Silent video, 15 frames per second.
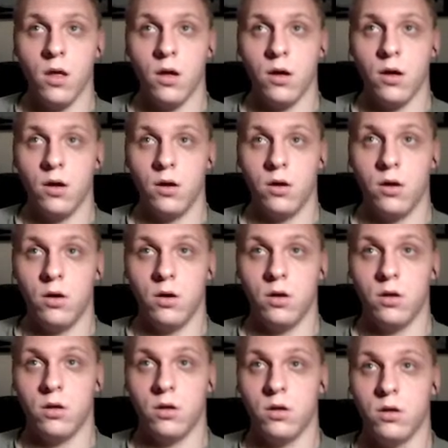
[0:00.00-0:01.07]

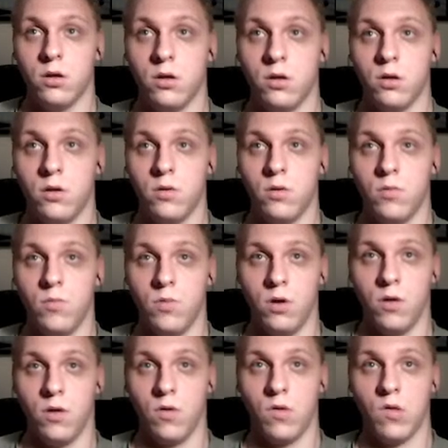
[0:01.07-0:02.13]
What
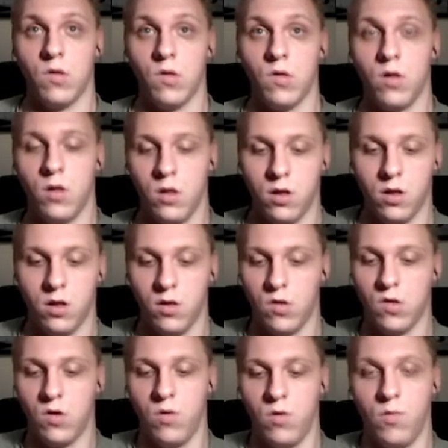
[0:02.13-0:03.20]
else?
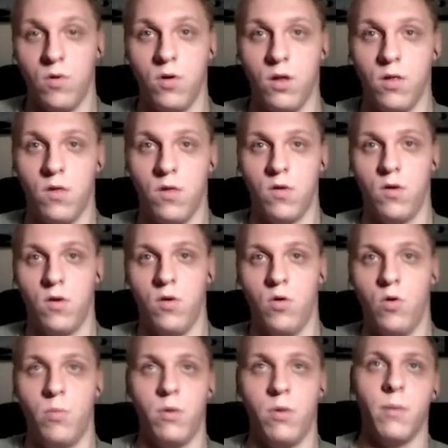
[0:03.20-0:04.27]
So we'll need to
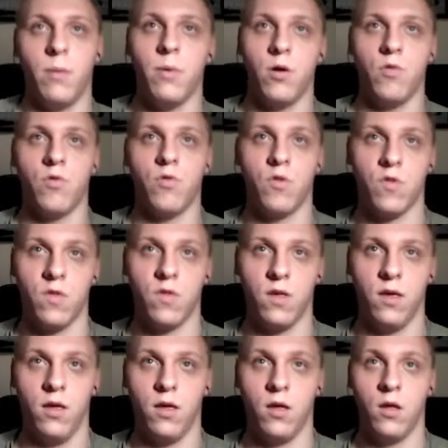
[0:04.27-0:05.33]
open up our
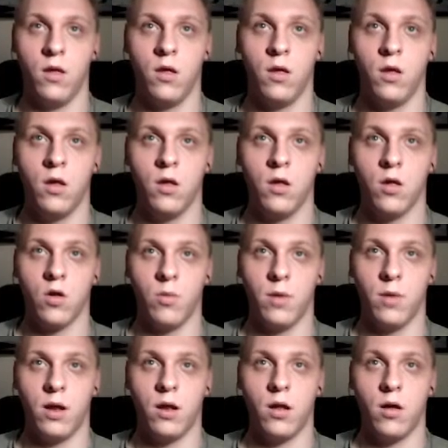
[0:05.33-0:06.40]
trusty
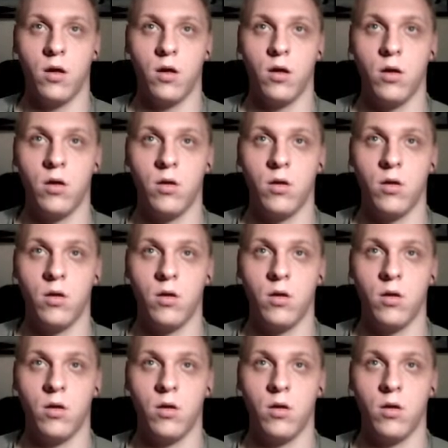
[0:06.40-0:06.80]
command line.